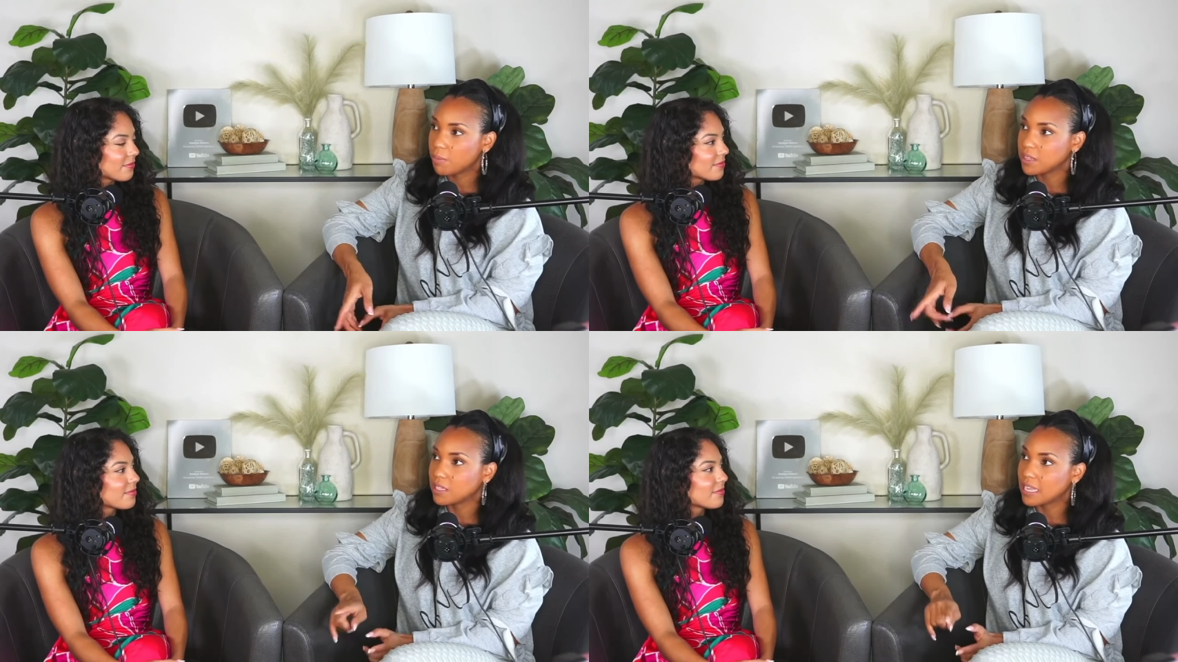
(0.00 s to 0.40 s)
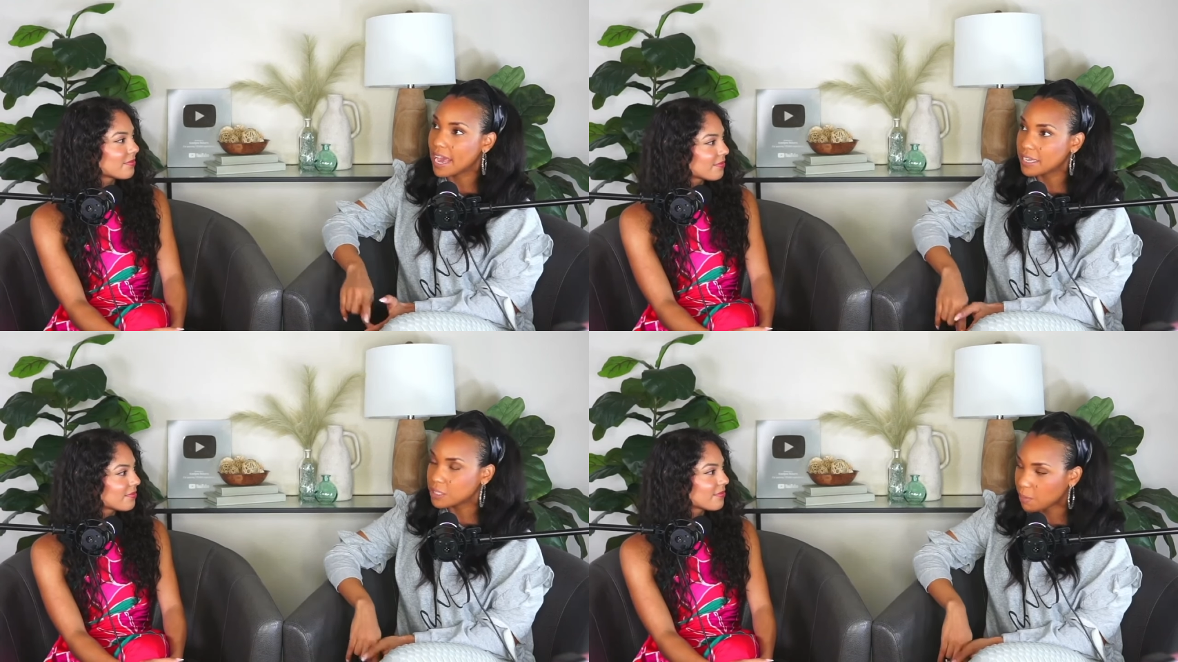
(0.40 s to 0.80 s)
Speaker 1: But the
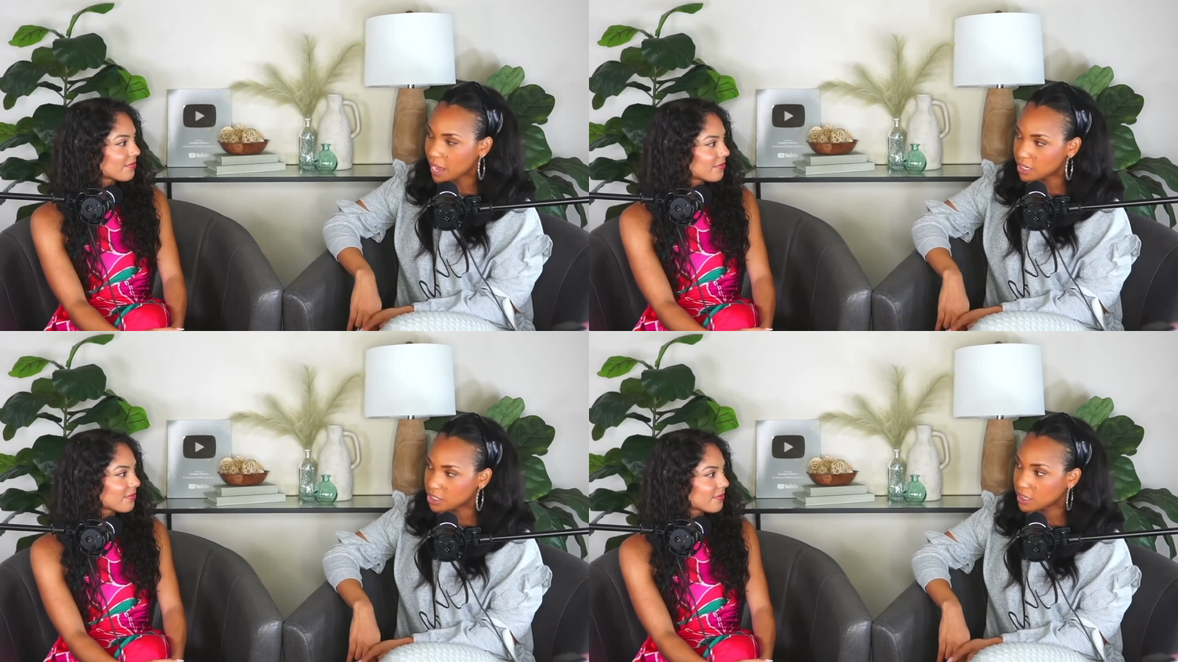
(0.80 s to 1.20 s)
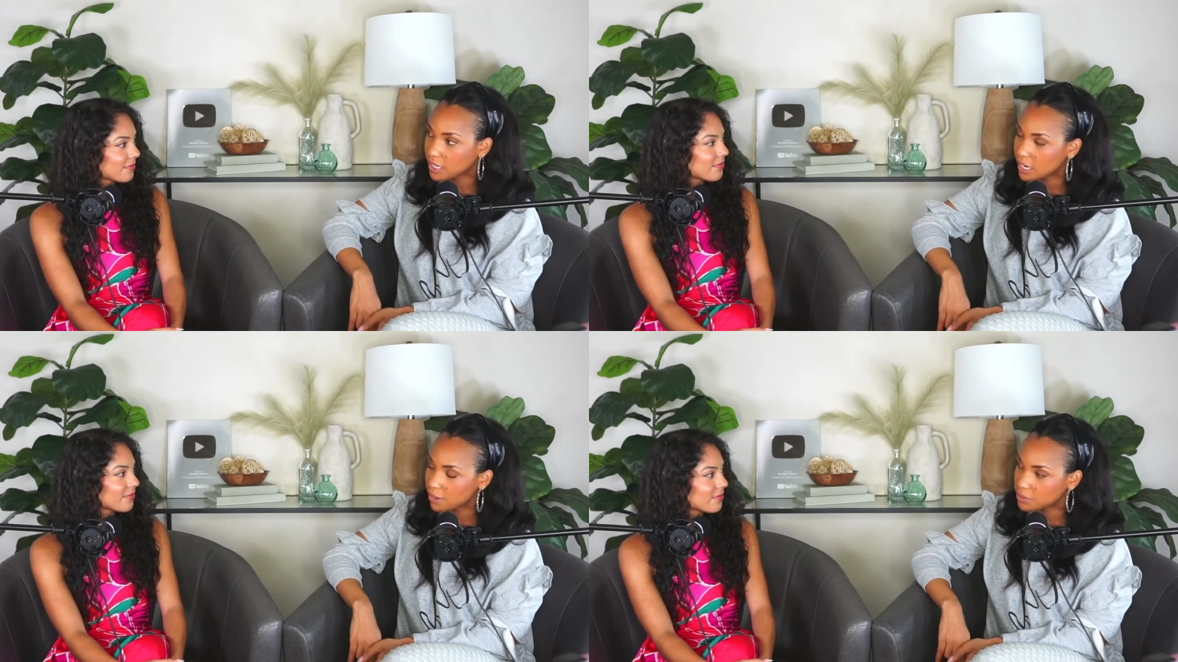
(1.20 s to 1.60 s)
last pageant
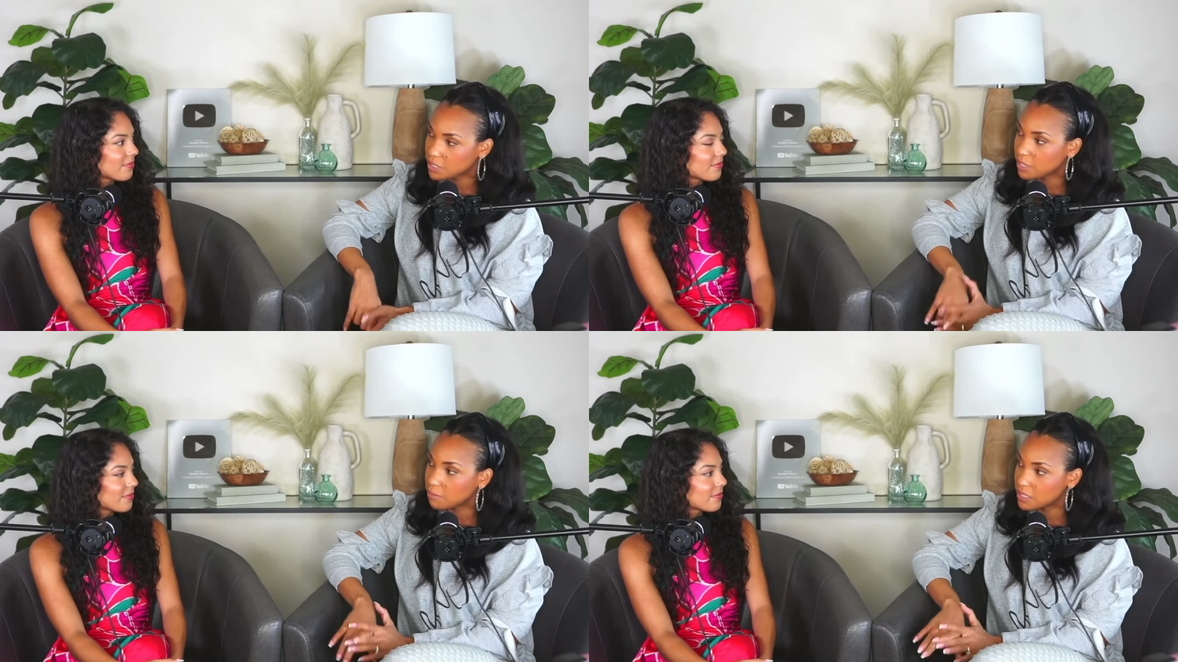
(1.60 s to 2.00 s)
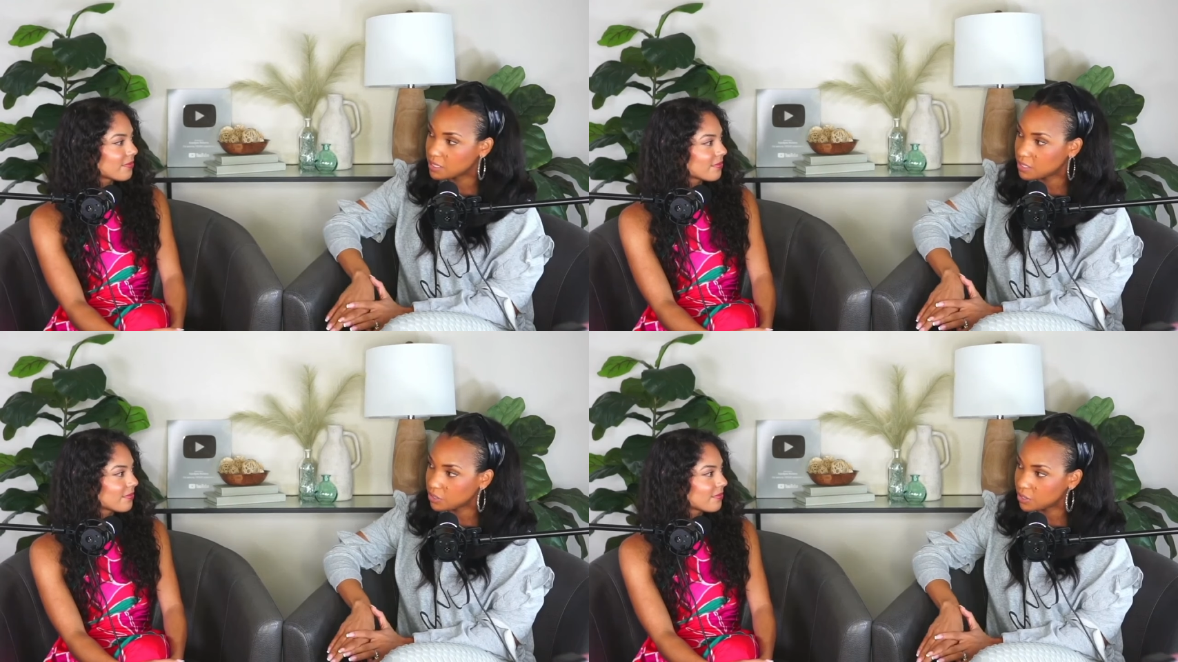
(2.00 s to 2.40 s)
that I was in, this
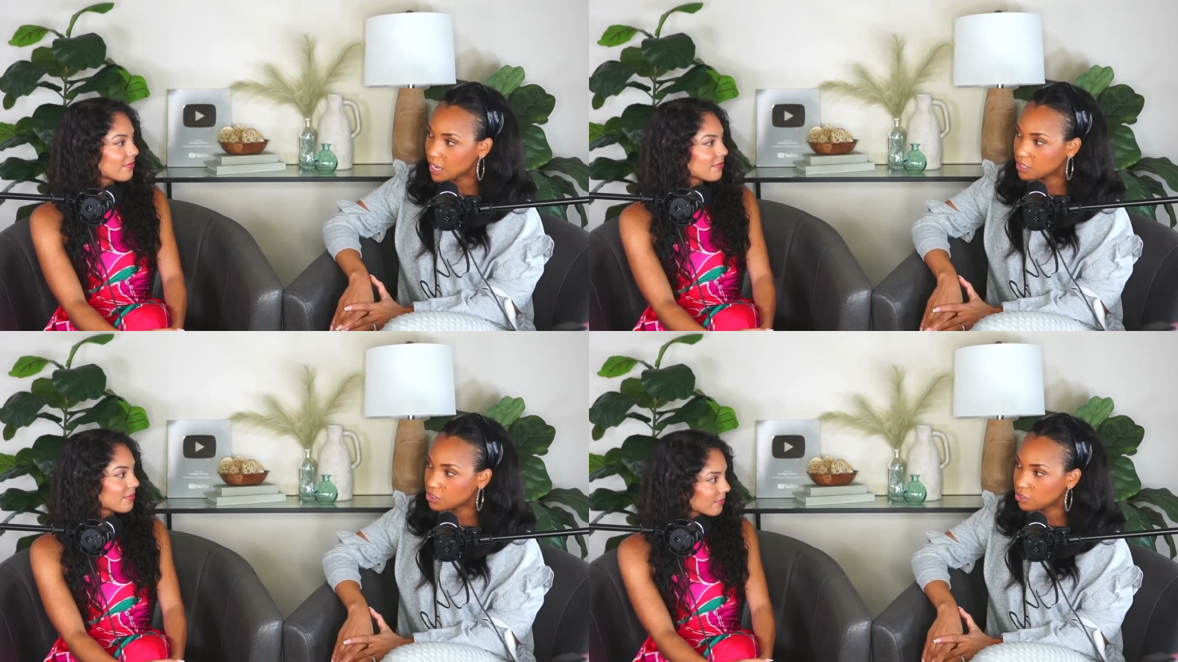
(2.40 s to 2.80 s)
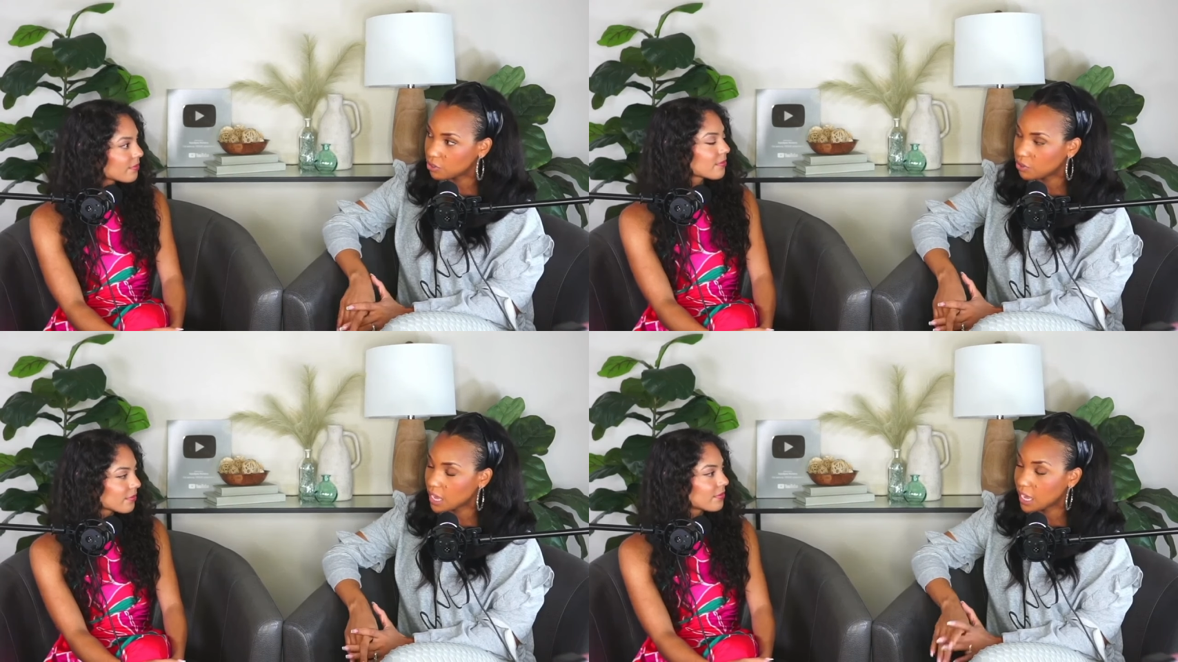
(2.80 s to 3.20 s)
is international,